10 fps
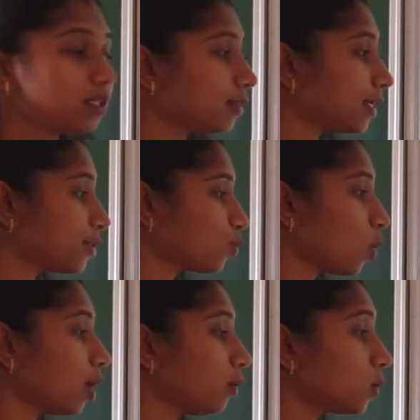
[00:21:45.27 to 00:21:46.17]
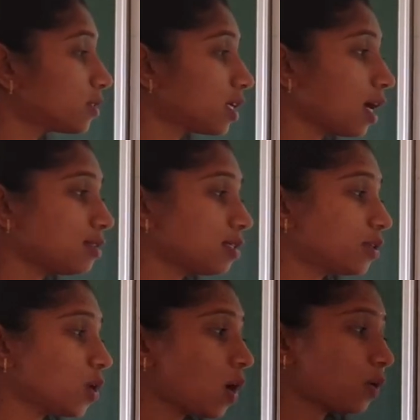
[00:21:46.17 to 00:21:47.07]
That's what is the answer
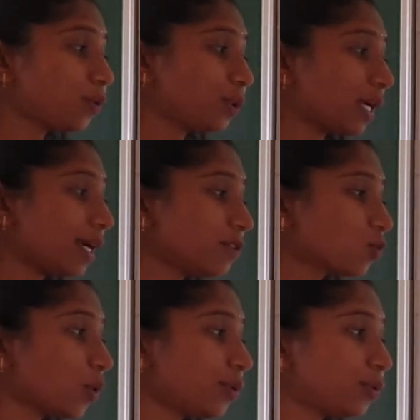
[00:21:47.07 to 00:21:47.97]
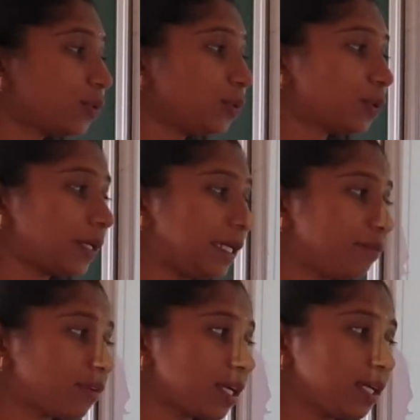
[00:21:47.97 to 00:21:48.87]
you are going to get. Square root
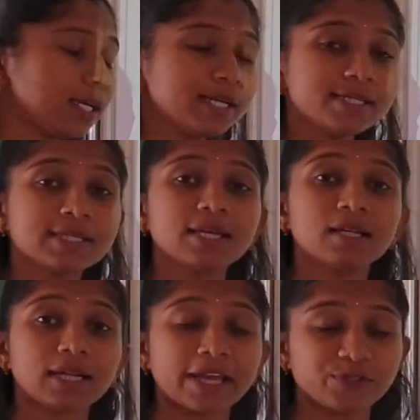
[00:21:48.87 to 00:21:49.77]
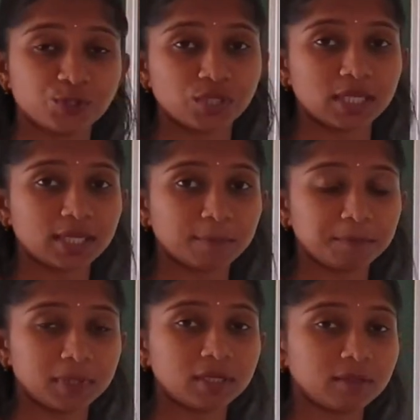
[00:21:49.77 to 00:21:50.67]
225 is rational
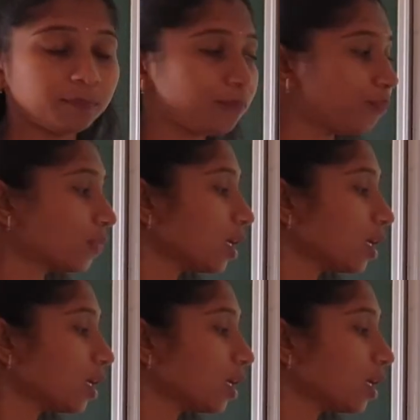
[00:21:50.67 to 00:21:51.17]
number.